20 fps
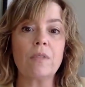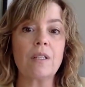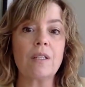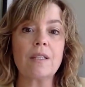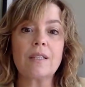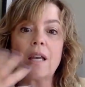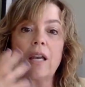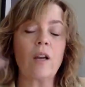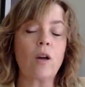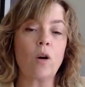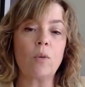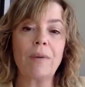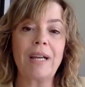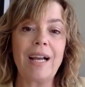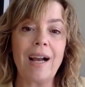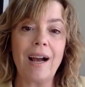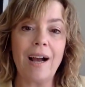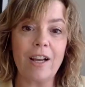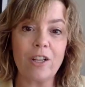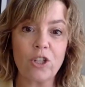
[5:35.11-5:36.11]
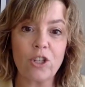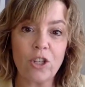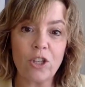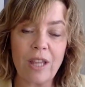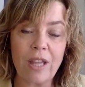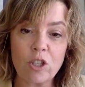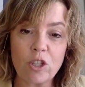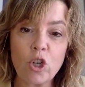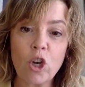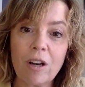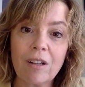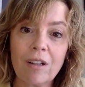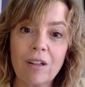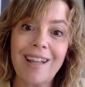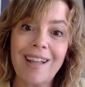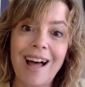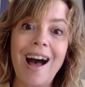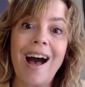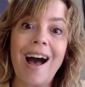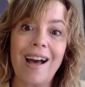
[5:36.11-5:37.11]
It's like, oh my gosh, that took a
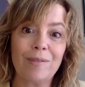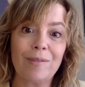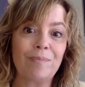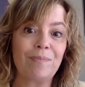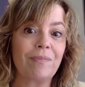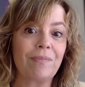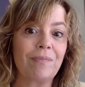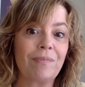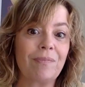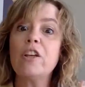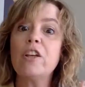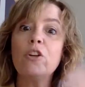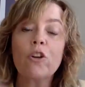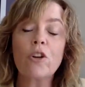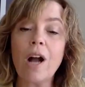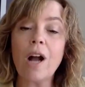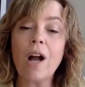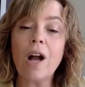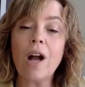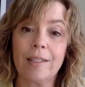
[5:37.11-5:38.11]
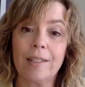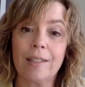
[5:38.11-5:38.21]
lot. And then you're gone.